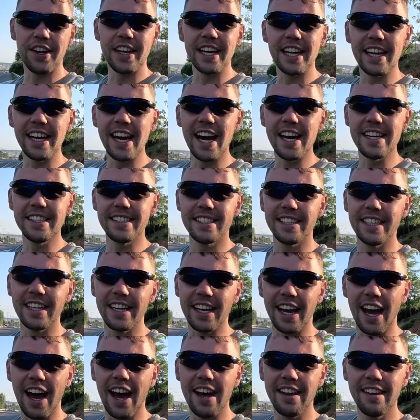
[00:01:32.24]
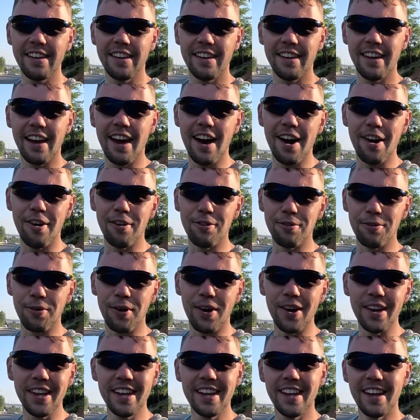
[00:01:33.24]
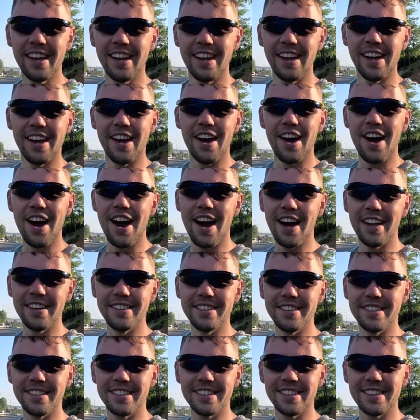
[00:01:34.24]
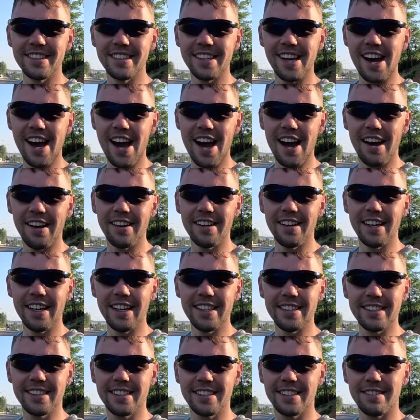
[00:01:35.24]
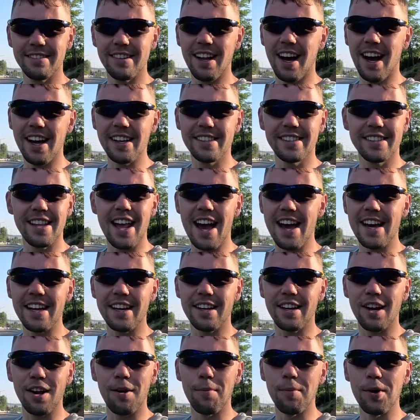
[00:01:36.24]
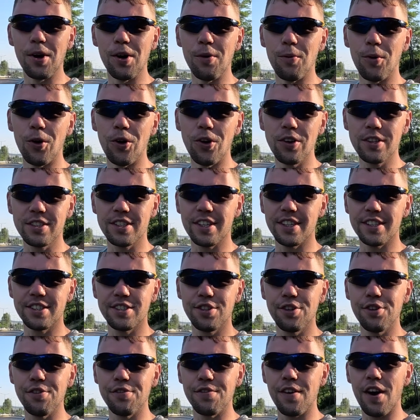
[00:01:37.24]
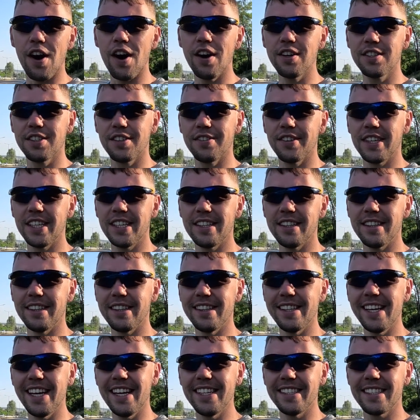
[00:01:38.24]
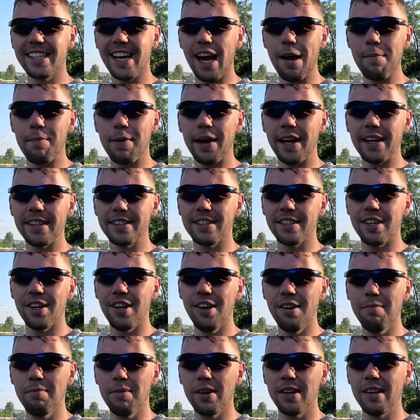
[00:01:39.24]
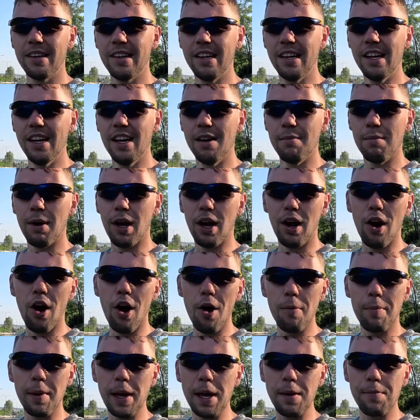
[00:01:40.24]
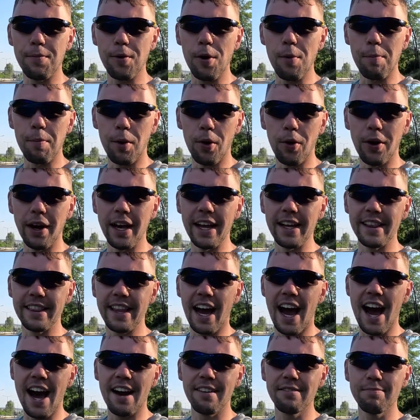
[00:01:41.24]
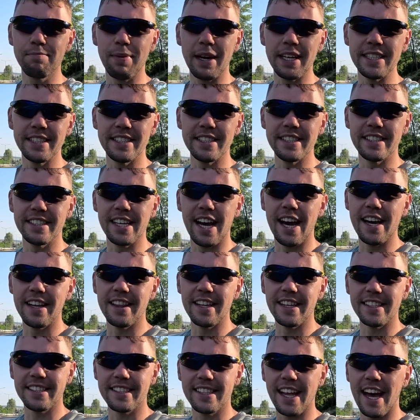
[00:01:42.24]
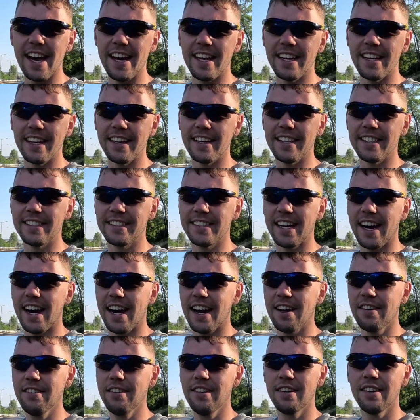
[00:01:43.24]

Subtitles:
on the E80 again, that old one. And yeah, it's like an 8-kilometre walk, so it's too far, so we need to get picked up. But a lot of people are pointing down, basically saying they're staying in this town.